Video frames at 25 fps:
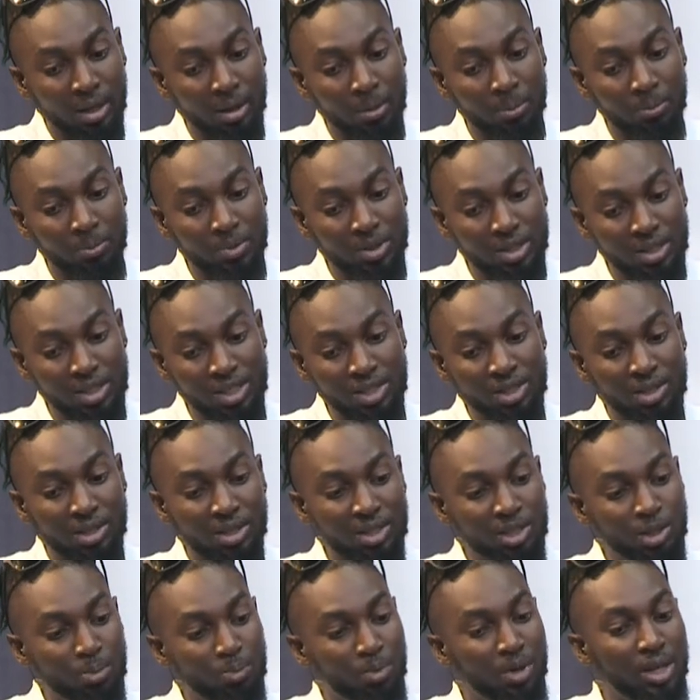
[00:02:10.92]
um, the, the
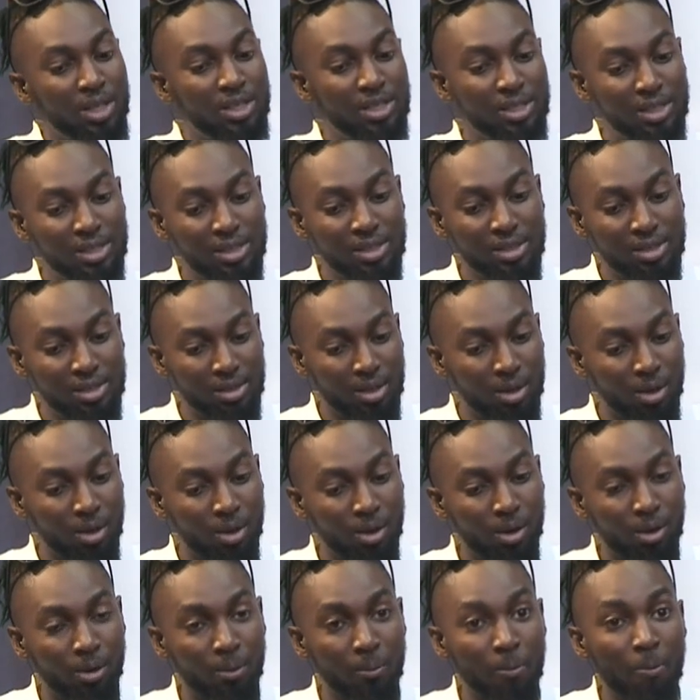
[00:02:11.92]
spreadsheet
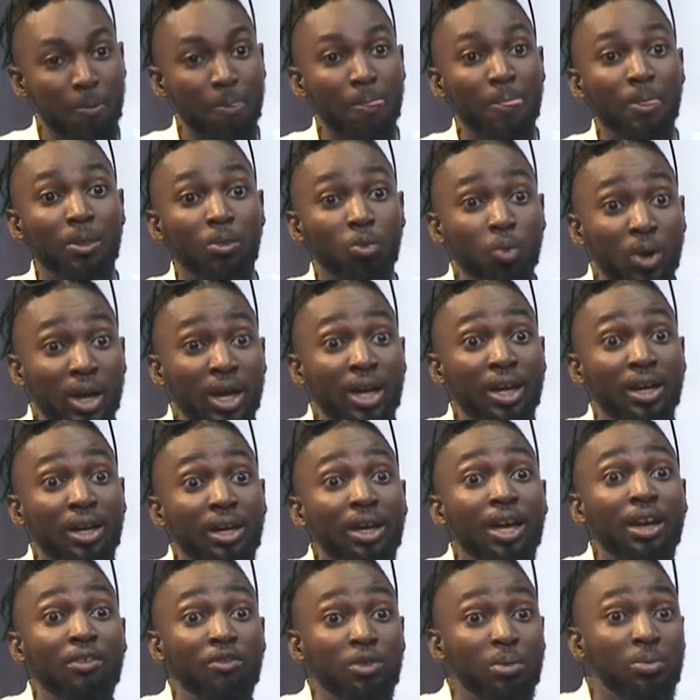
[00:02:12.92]
um, where
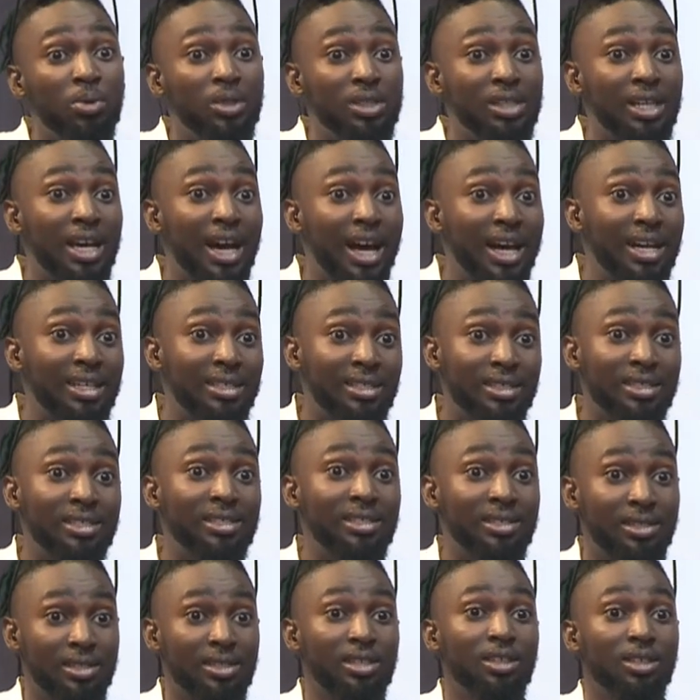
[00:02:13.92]
everybody, everybody
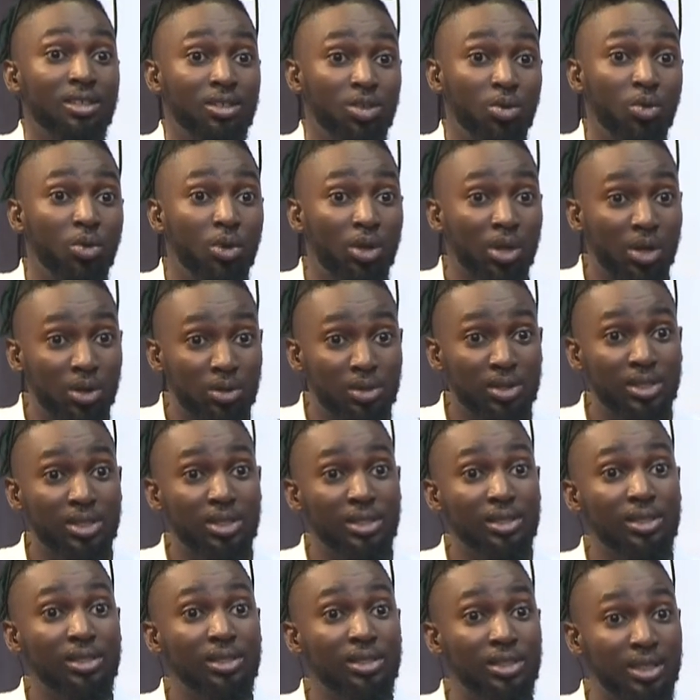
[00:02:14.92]
has, the
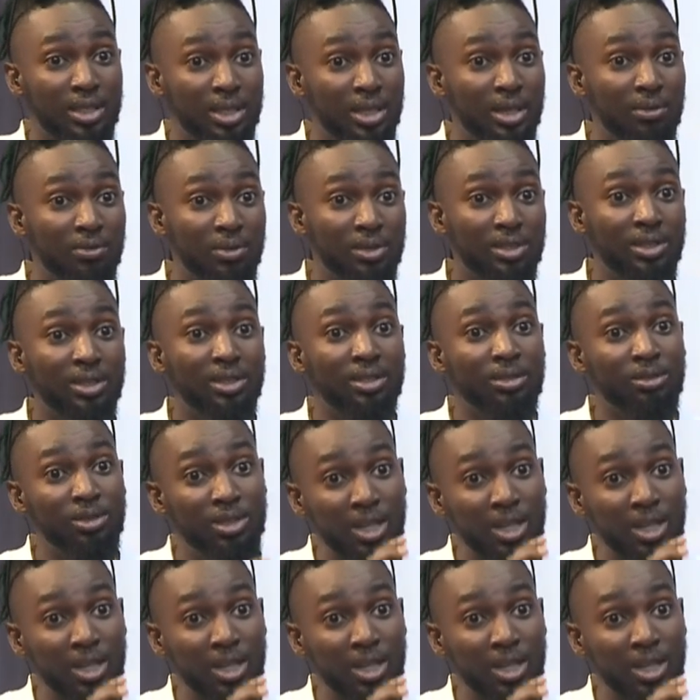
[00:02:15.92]
royalties and, and everything,